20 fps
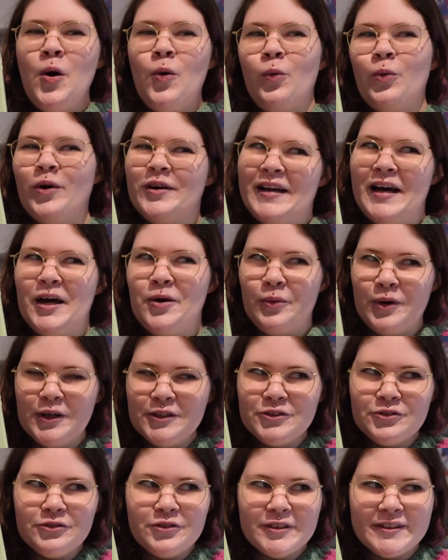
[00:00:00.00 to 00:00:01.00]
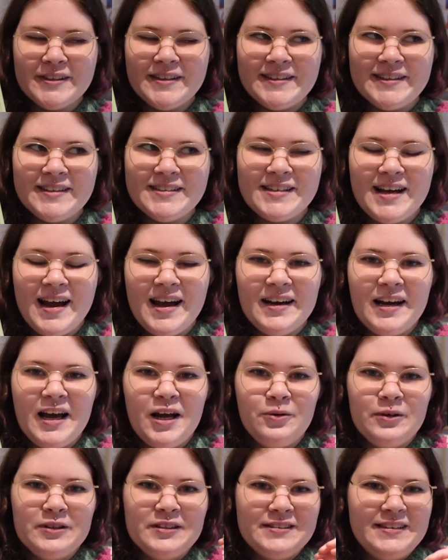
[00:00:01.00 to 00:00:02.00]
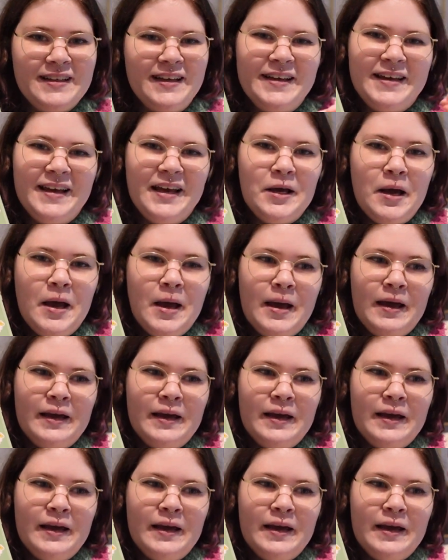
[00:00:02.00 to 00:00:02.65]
what I want for the design. I was thinking